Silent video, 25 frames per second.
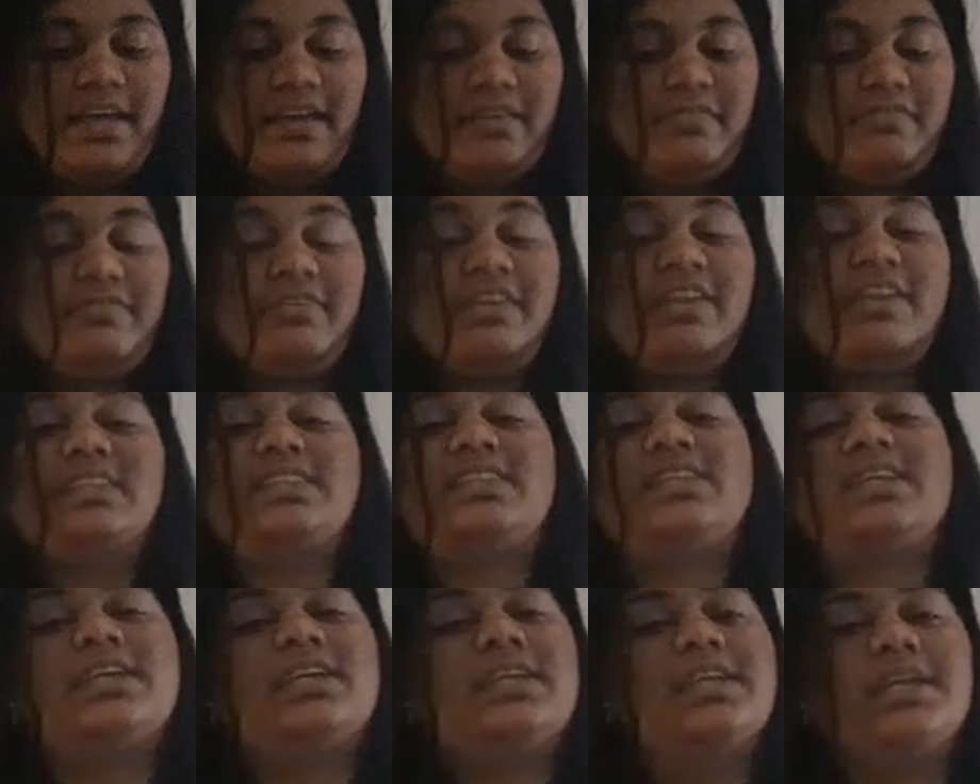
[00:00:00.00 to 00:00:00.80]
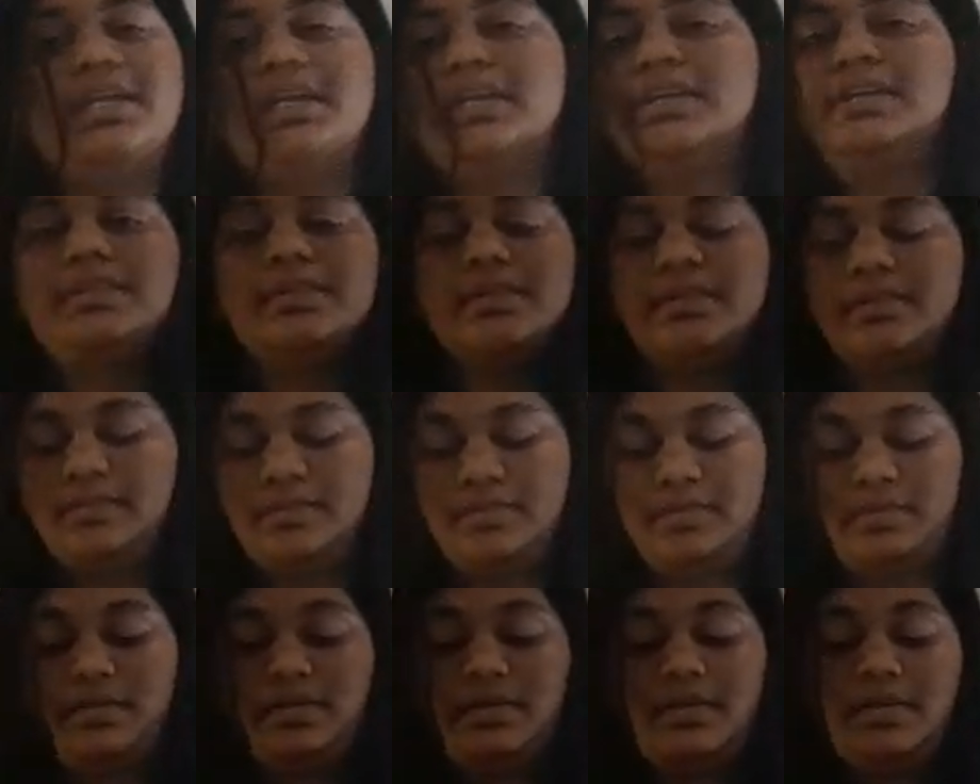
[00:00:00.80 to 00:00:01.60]
everything in it.
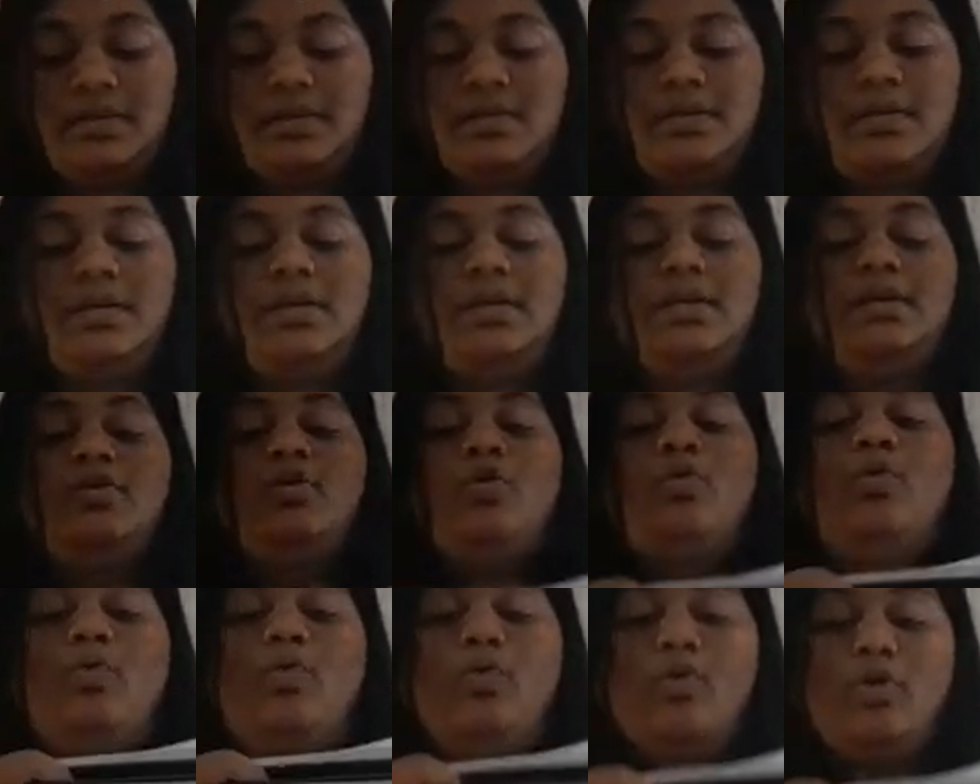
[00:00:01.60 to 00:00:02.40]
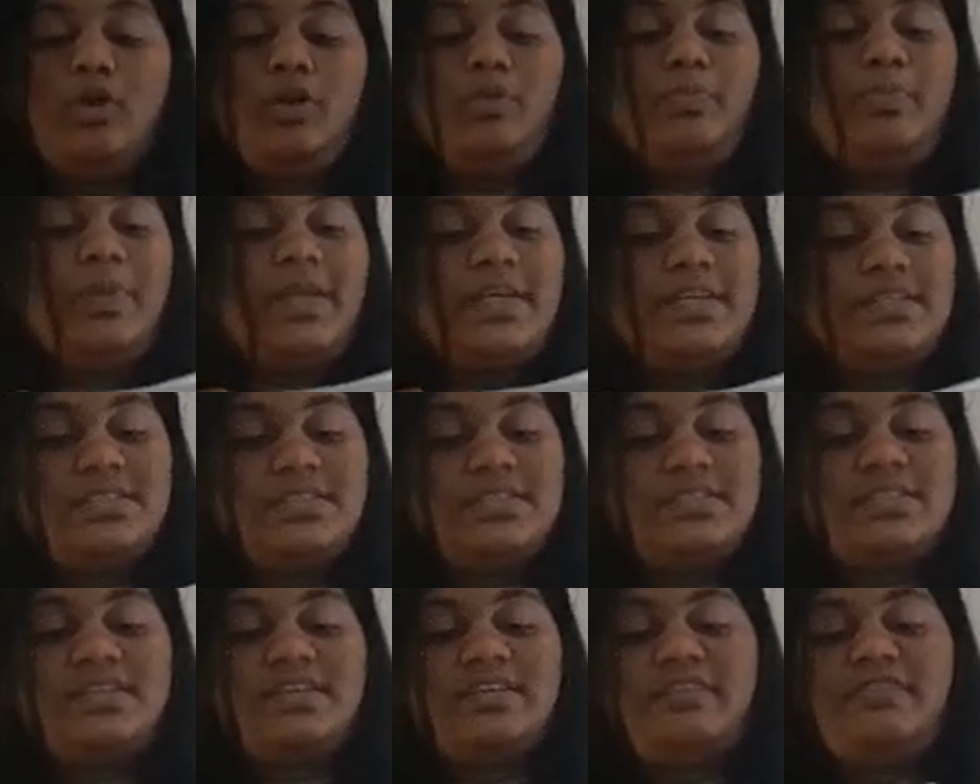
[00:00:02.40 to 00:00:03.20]
All
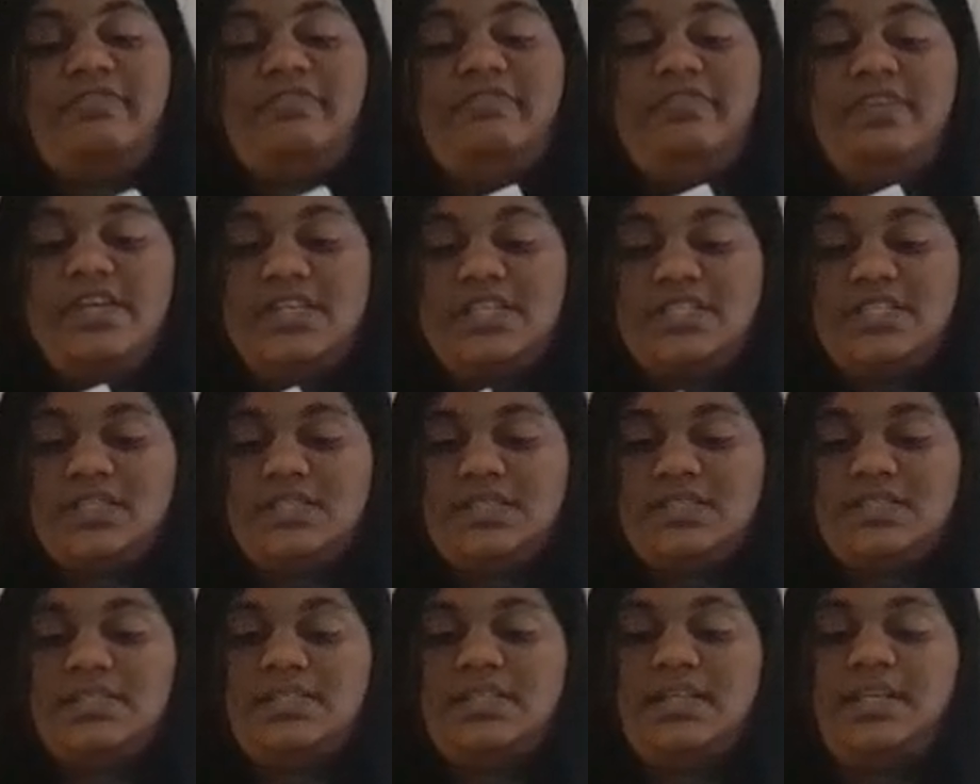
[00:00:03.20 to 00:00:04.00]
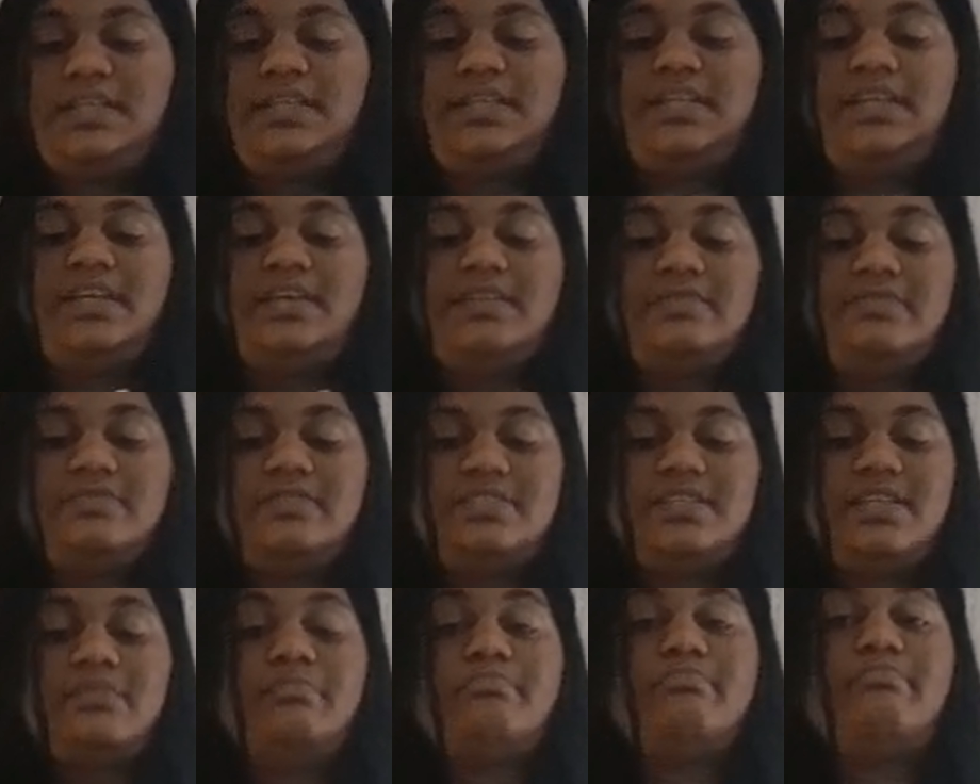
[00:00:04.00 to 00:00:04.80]
places have features that gives
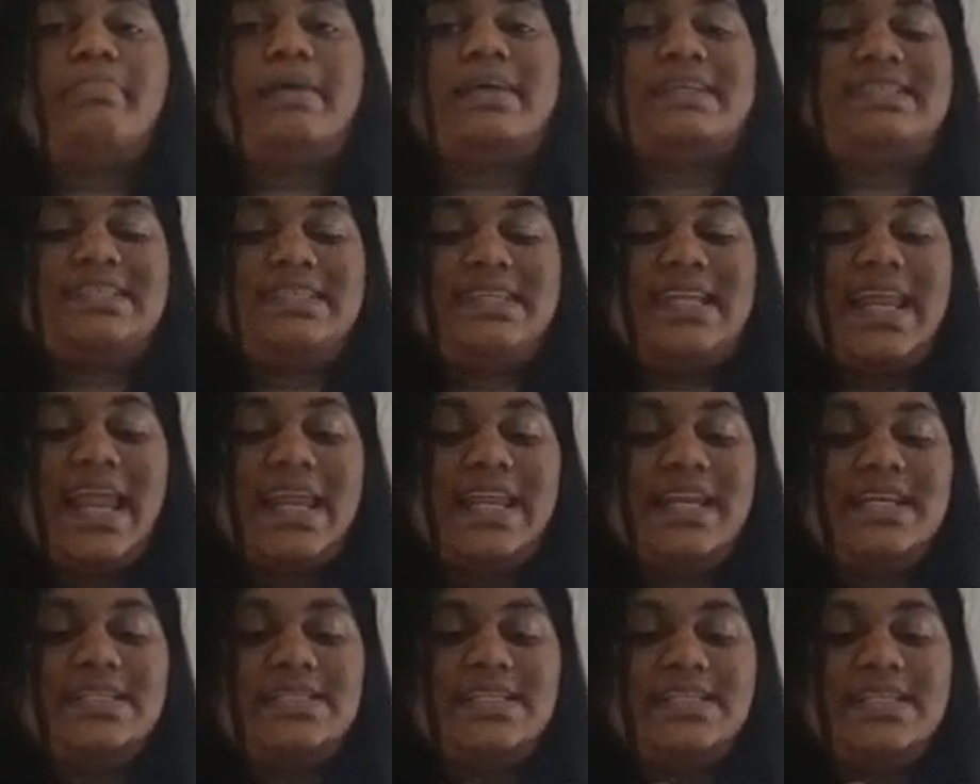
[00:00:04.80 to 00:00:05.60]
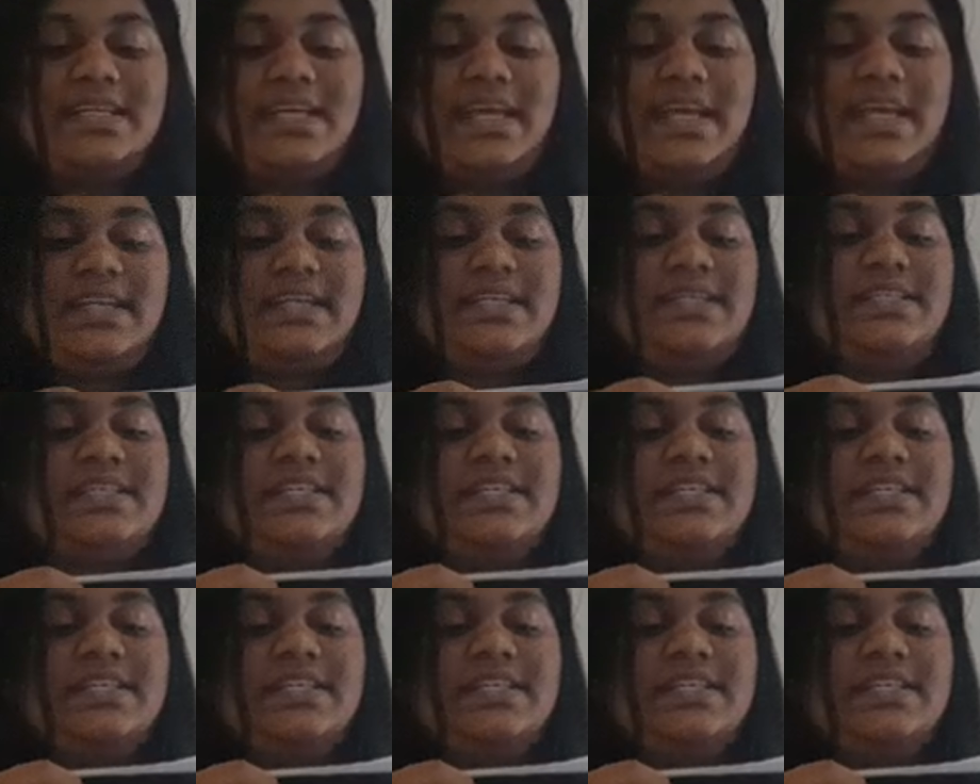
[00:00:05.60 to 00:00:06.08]
them personality and